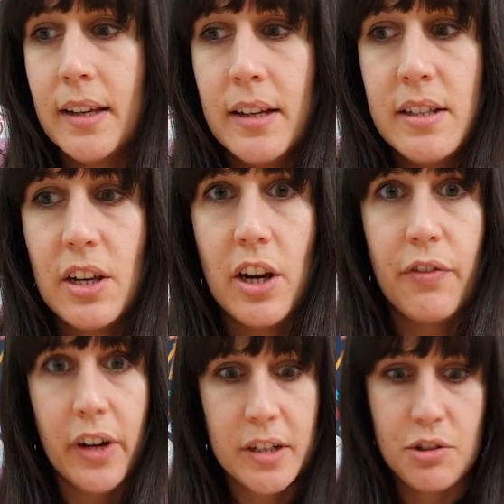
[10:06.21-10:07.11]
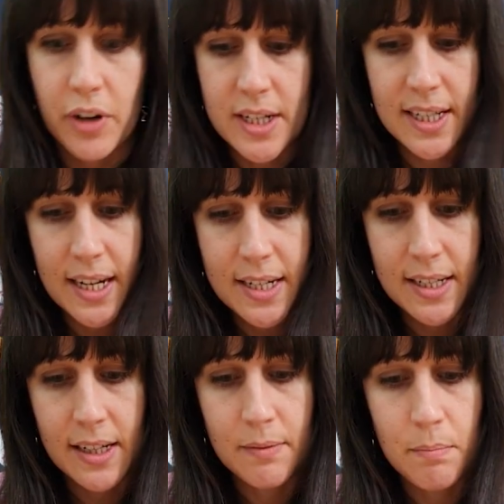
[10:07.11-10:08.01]
So if I try to get it
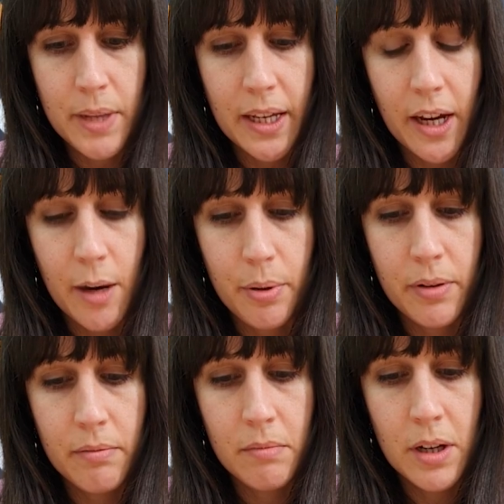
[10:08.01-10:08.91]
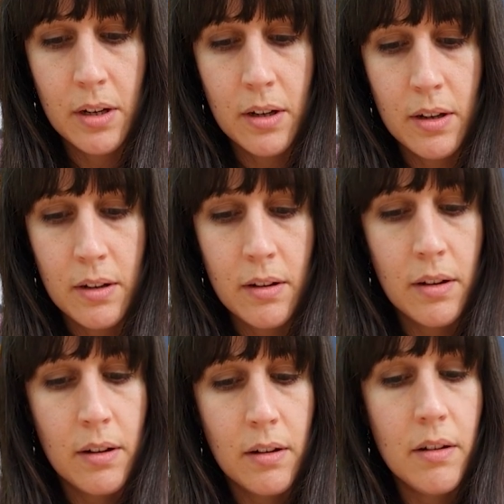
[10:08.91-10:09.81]
to pick up
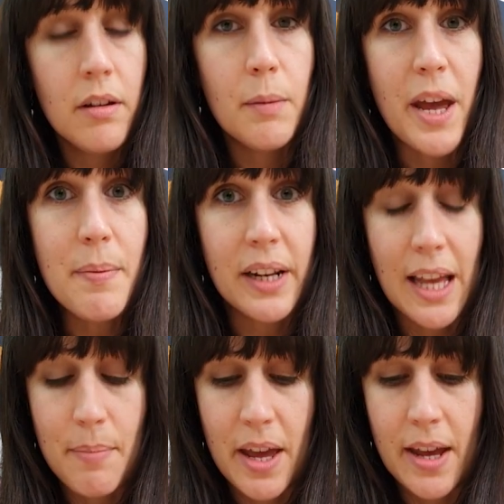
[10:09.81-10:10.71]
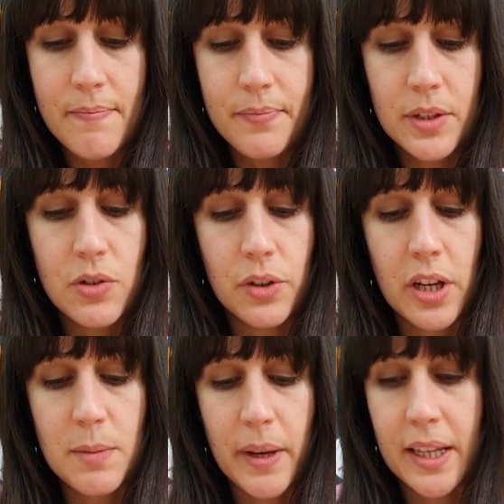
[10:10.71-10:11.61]
the paperclip here, it's not going
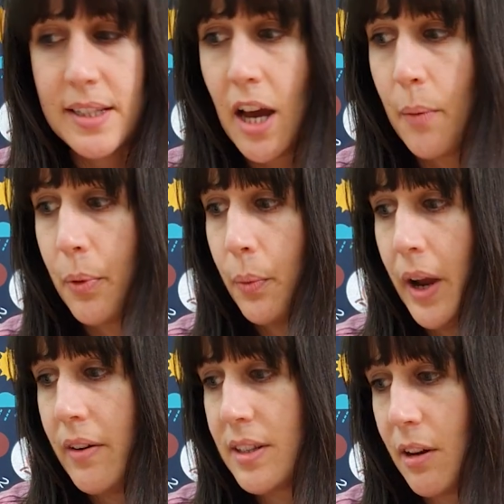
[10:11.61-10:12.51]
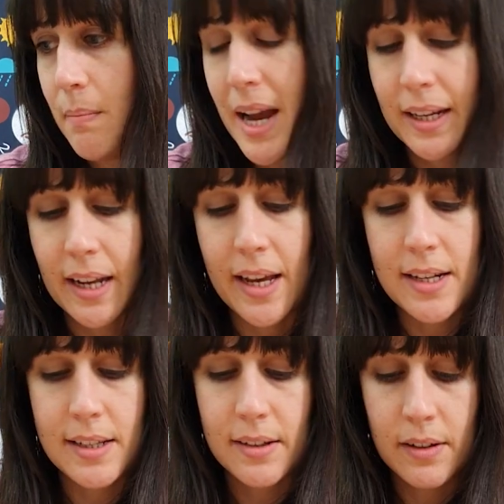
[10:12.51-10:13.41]
to pick it up. Whereas our
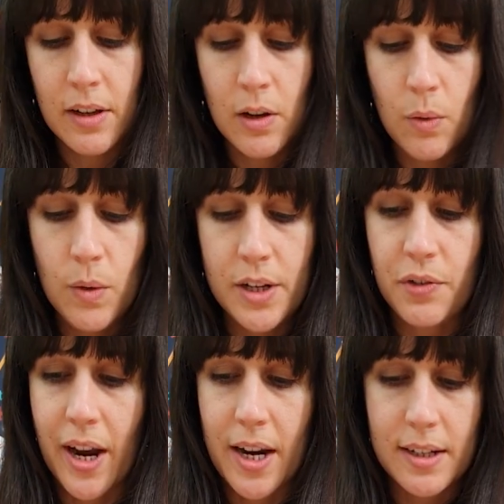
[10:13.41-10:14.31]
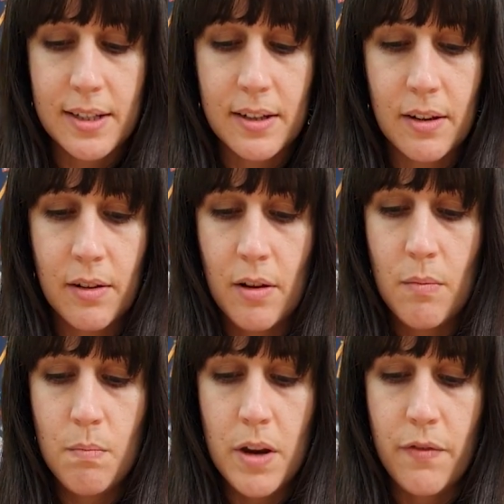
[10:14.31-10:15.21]
magnet will attract
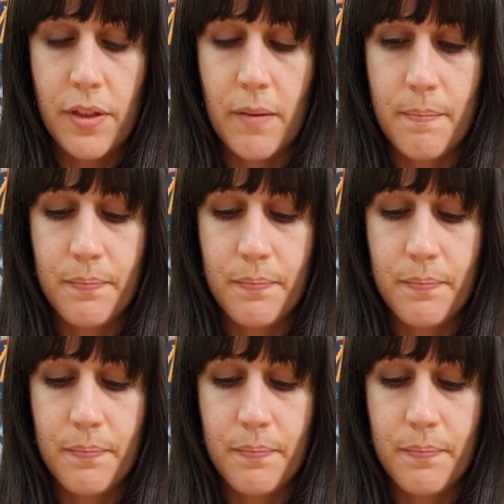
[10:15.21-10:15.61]
both of them.